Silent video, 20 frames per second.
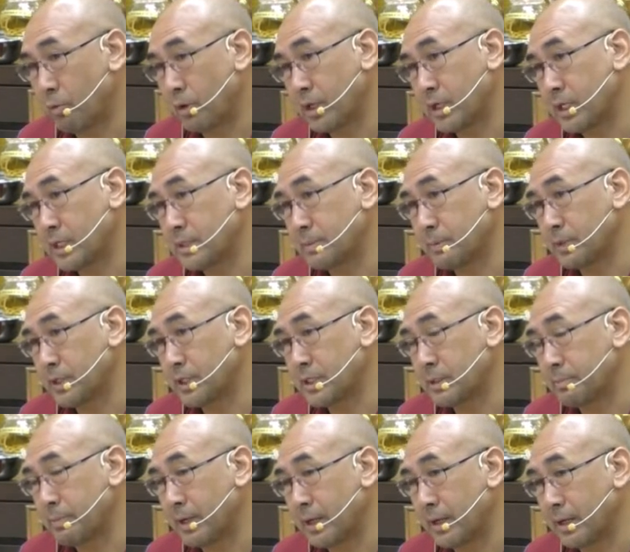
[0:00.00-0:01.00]
what does mean
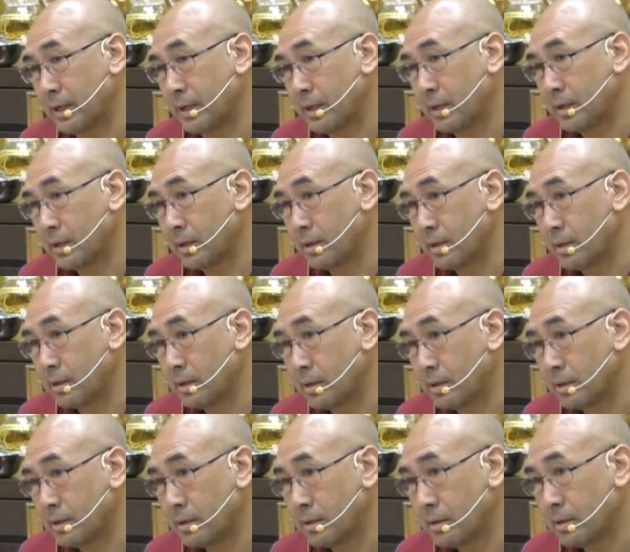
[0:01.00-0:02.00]
discipline?
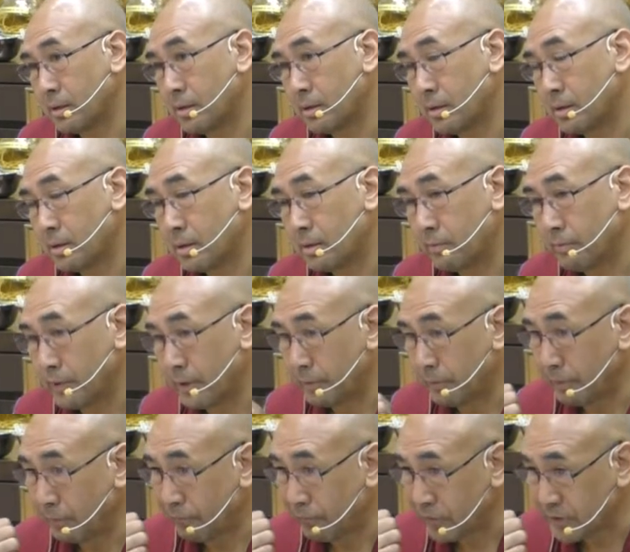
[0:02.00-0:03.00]
We have
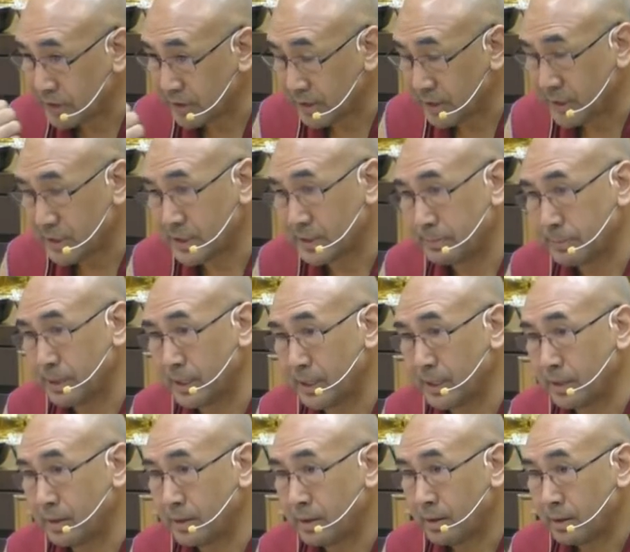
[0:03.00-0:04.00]
a physical
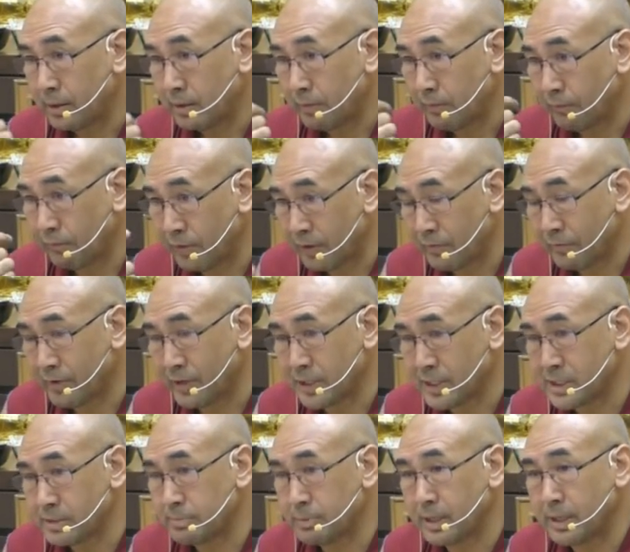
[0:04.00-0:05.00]
discipline, verbal
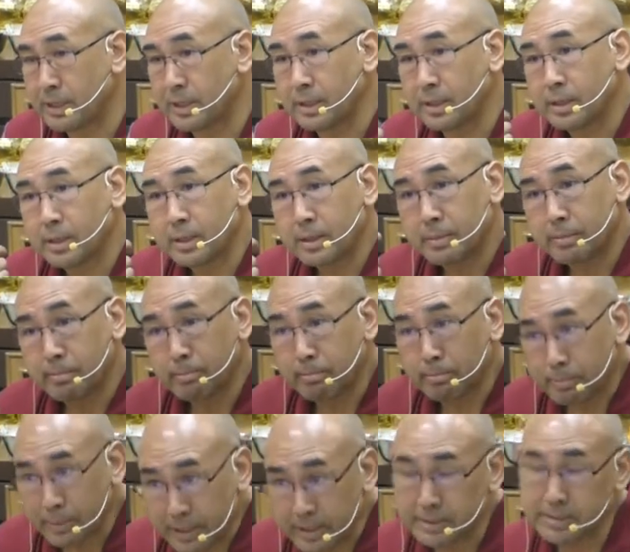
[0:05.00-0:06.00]
discipline,
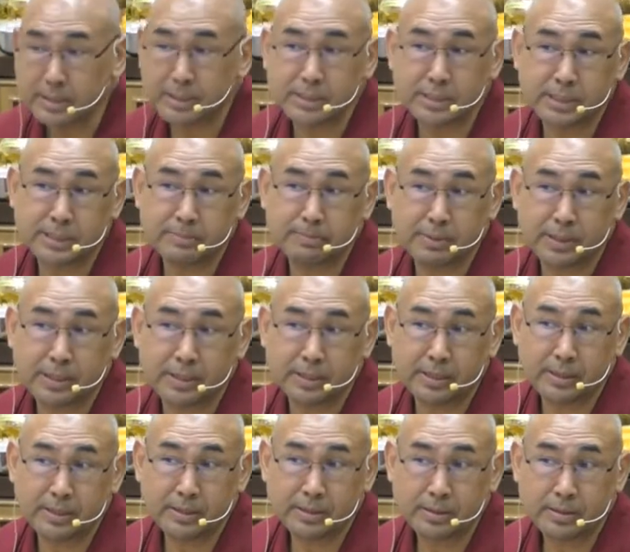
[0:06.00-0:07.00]
mental discipline,
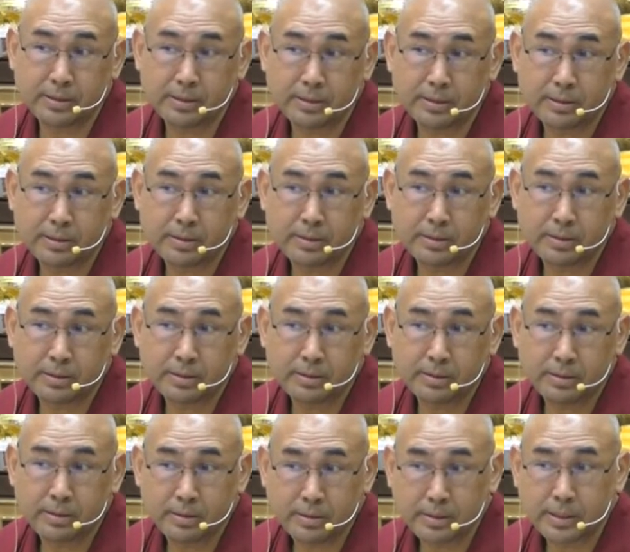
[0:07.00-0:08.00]

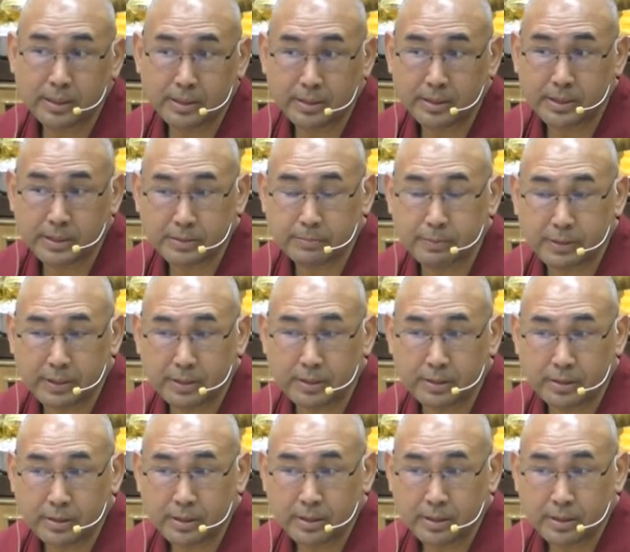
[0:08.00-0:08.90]
right? Discipline.